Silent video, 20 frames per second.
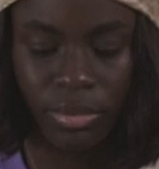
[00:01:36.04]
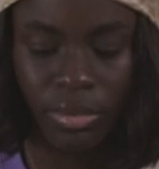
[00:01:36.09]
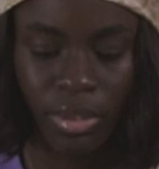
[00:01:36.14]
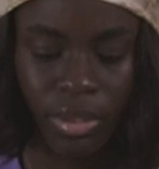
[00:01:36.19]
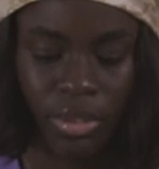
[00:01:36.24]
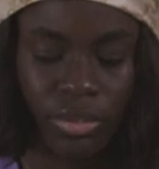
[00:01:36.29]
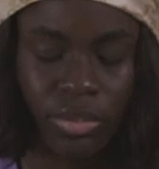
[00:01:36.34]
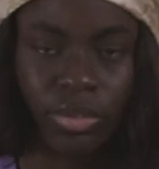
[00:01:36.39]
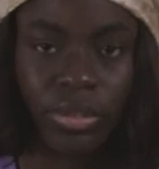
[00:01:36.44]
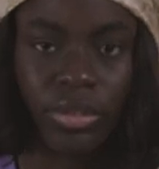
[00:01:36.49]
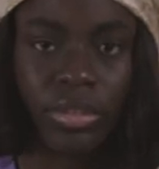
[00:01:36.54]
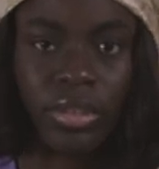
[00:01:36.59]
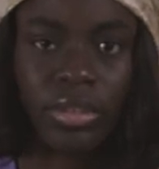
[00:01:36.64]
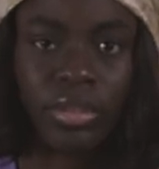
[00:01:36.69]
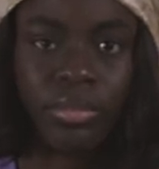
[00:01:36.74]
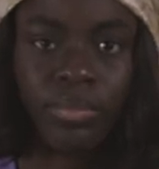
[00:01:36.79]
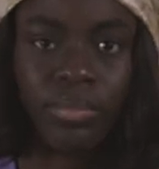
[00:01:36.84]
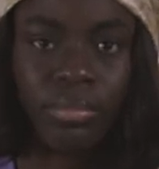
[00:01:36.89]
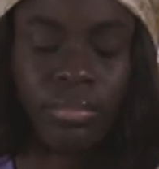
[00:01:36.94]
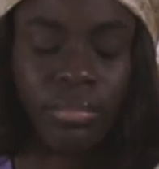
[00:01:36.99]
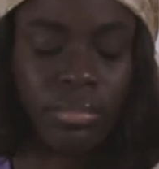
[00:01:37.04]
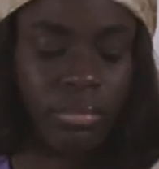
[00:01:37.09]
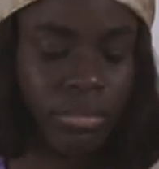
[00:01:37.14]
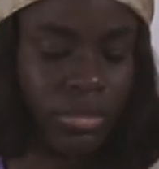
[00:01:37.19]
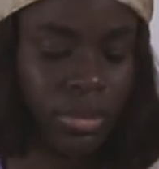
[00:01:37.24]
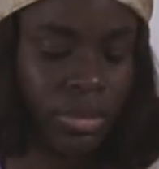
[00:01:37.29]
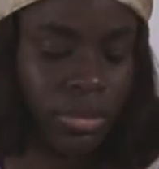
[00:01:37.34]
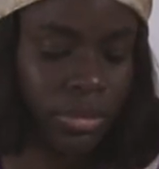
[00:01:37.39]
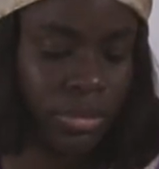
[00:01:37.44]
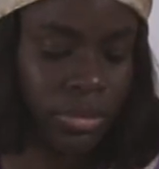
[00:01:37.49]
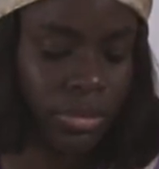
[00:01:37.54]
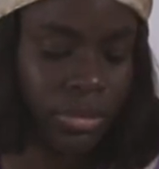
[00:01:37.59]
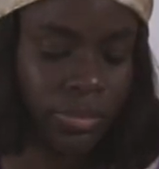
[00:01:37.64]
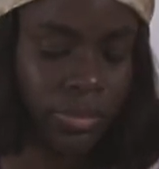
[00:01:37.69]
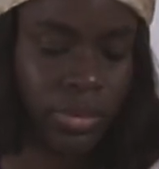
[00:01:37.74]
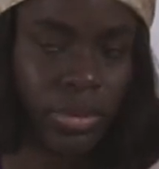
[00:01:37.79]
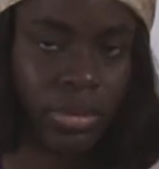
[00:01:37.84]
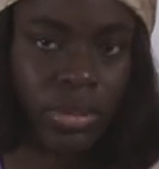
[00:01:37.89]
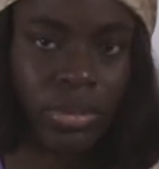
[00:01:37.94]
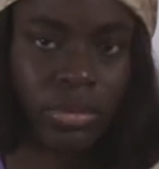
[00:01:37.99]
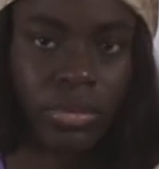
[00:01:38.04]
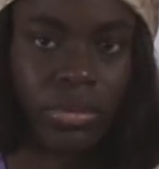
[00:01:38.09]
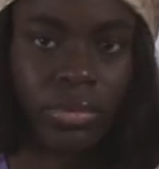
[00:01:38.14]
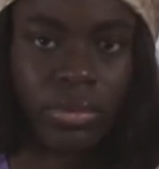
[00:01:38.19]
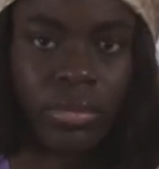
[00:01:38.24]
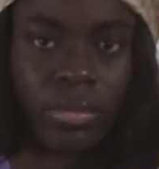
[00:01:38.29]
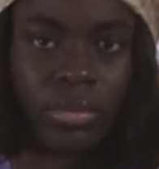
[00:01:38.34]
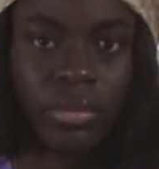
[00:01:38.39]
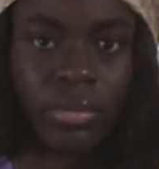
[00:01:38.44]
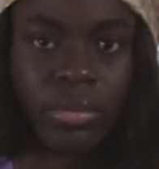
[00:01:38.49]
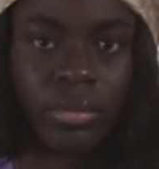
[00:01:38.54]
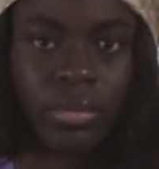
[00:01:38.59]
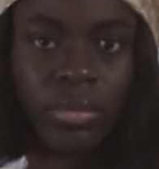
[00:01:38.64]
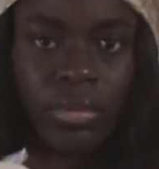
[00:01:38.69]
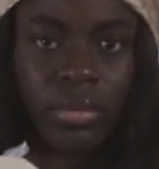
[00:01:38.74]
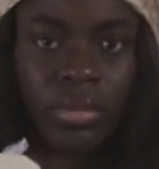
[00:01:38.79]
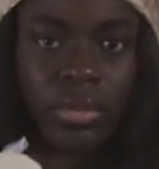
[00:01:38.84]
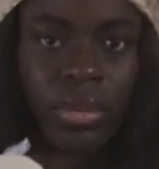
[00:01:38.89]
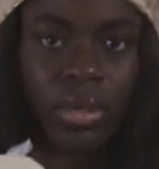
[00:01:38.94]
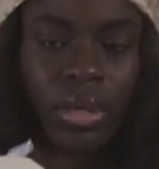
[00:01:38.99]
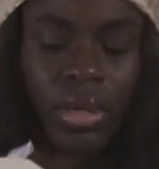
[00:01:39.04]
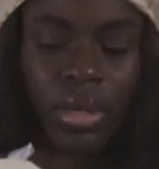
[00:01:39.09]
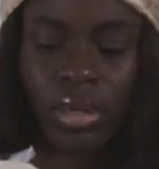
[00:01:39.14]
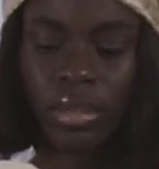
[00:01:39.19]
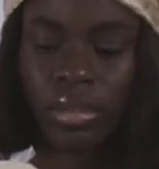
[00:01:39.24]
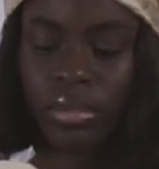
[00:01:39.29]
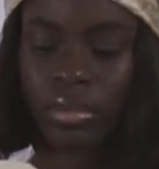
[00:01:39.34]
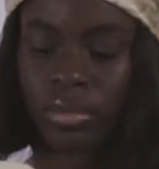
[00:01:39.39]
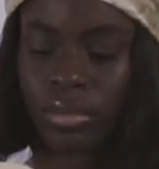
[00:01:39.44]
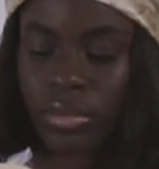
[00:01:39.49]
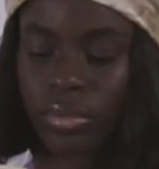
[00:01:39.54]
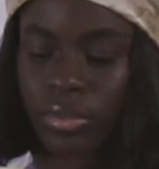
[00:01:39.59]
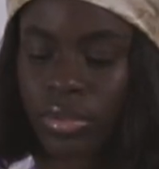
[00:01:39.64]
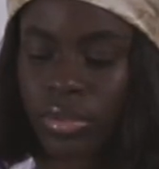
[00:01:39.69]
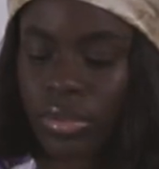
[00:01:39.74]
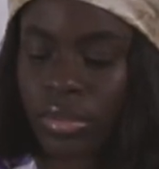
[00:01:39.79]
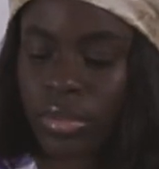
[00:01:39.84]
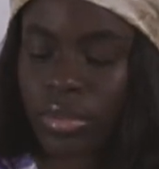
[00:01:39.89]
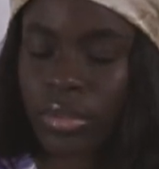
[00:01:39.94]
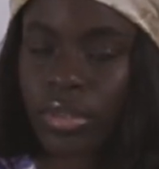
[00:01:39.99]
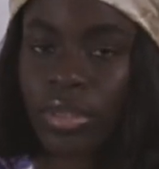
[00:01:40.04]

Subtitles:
Assorted meat or further sauce, and what is this?